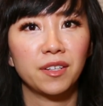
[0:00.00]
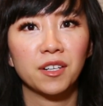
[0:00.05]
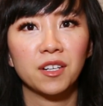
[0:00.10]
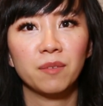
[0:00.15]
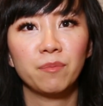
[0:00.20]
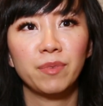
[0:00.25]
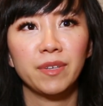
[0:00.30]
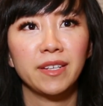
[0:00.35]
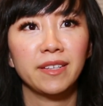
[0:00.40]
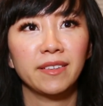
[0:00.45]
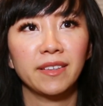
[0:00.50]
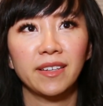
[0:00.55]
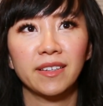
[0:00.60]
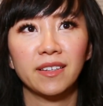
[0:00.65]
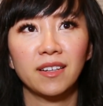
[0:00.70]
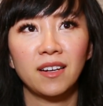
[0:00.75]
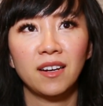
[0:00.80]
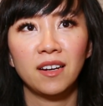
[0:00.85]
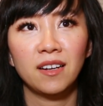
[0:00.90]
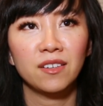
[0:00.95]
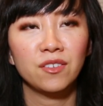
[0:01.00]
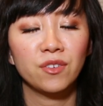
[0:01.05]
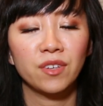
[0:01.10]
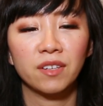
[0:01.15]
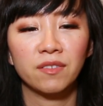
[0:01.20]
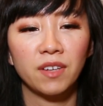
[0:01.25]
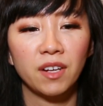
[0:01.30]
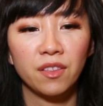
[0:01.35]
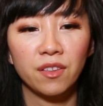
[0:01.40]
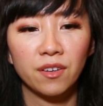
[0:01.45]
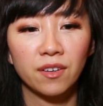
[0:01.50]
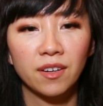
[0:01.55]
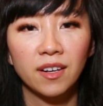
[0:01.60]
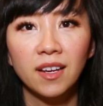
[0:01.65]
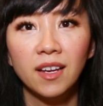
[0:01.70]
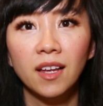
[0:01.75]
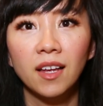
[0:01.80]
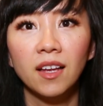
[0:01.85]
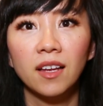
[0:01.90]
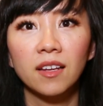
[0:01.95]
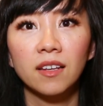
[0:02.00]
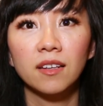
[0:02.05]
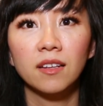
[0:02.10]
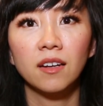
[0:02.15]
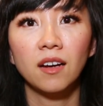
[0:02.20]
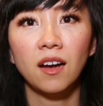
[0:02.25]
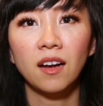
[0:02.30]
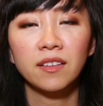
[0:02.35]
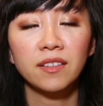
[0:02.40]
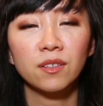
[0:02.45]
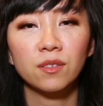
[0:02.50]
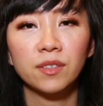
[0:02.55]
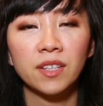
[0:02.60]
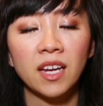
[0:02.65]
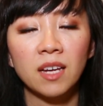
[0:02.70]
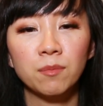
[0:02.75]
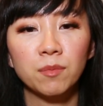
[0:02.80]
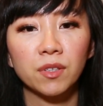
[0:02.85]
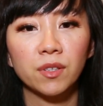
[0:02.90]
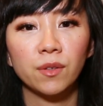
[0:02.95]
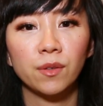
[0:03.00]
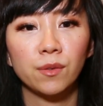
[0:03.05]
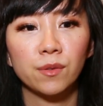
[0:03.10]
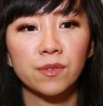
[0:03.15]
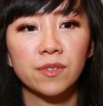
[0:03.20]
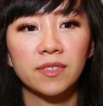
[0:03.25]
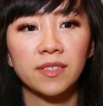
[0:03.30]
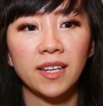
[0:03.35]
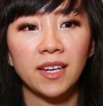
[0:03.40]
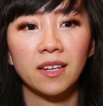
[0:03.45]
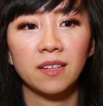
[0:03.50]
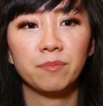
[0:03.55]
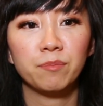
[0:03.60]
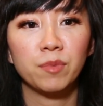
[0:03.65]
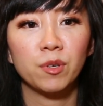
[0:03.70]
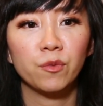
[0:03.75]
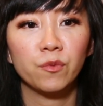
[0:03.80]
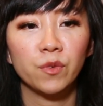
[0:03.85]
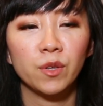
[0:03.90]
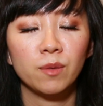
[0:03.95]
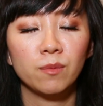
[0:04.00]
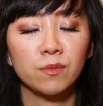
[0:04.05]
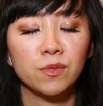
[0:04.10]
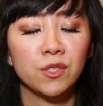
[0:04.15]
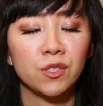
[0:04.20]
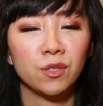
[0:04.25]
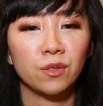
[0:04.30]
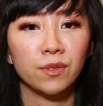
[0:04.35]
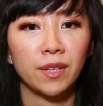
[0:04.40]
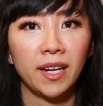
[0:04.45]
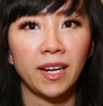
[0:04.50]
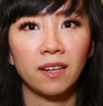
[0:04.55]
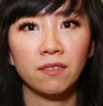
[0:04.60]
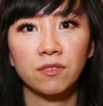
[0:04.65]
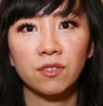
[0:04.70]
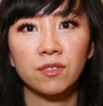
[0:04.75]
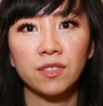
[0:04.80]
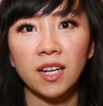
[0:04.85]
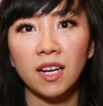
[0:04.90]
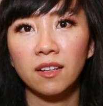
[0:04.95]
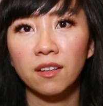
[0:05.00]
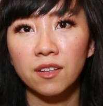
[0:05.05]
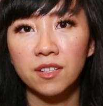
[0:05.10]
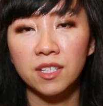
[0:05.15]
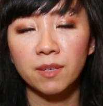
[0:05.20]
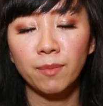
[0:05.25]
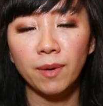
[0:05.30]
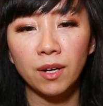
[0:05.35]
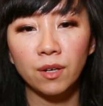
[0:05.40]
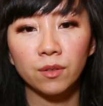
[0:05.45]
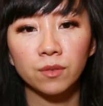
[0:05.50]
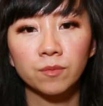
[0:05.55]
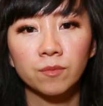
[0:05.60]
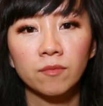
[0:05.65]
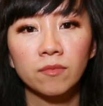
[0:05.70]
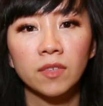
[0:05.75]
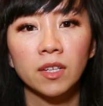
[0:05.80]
could be like 100 of other unknown chemicals that perfumes don't have to tell us about.